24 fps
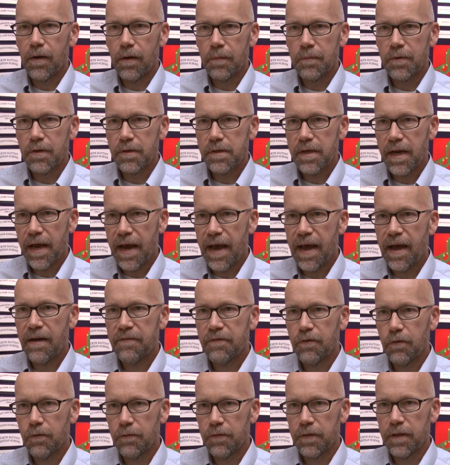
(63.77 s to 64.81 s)
almost
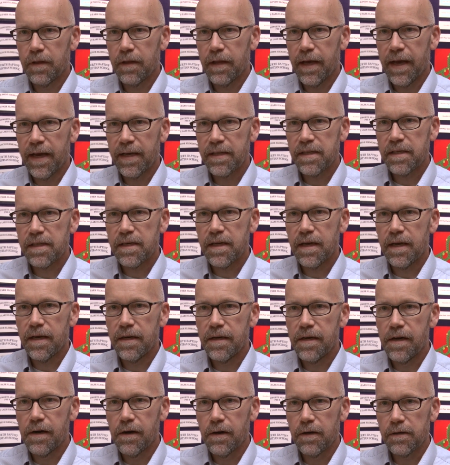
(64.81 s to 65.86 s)
half over the last
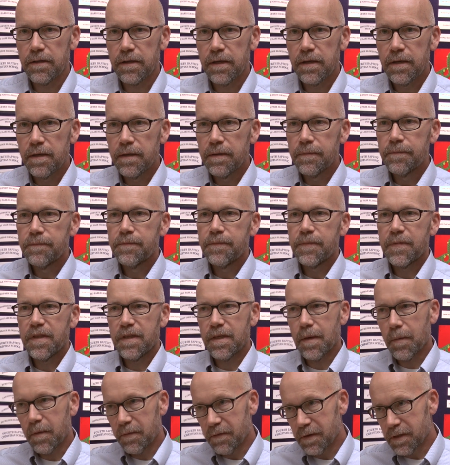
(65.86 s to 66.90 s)
10 years.
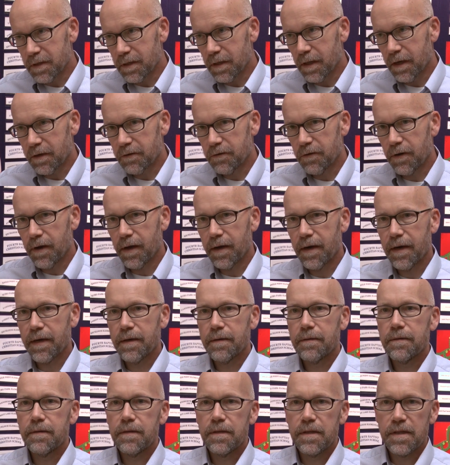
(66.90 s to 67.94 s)
Some of it's electronic,
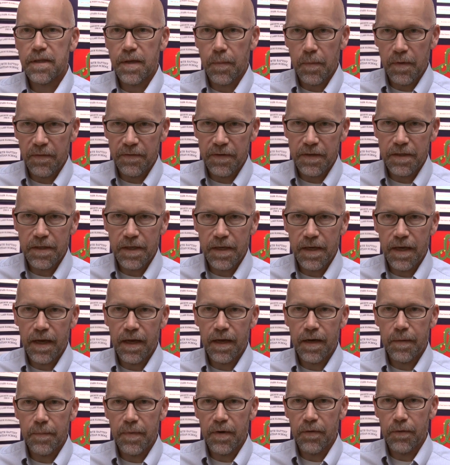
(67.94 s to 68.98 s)
some of it's
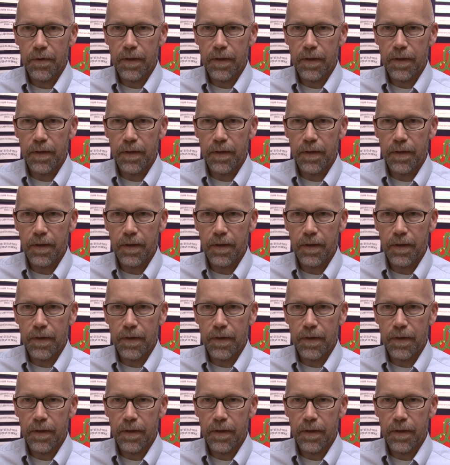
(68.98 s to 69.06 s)
economy